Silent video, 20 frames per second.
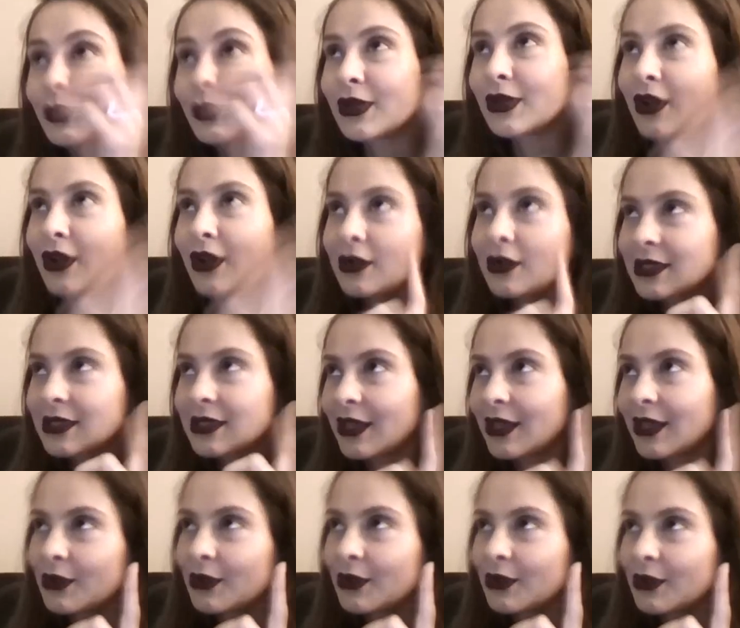it all together.
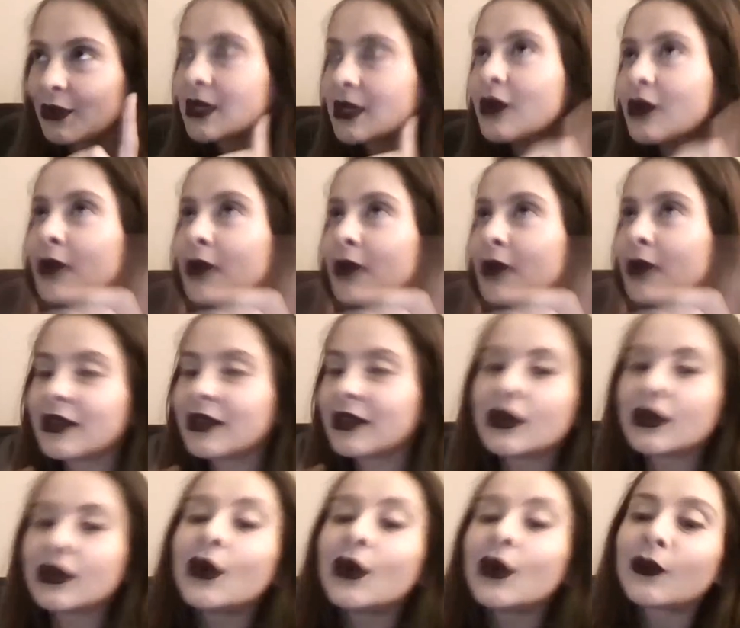I was like, oh wait,
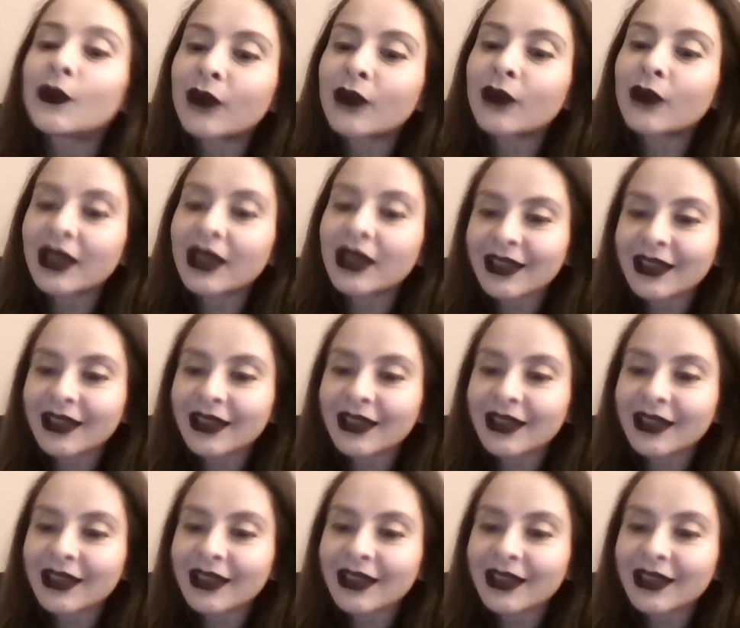right.